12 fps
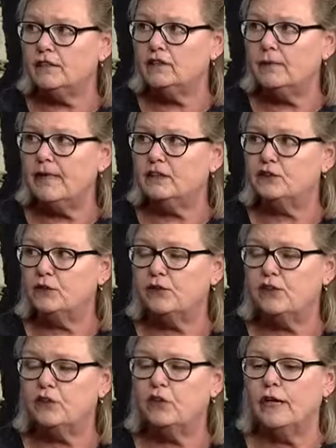to make sure
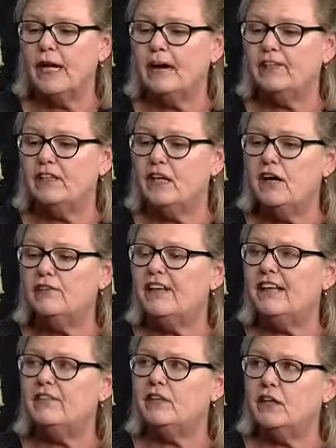that you're going to have enough,
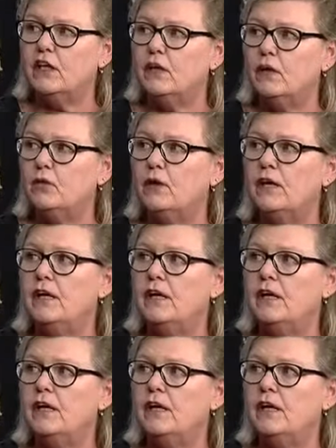even though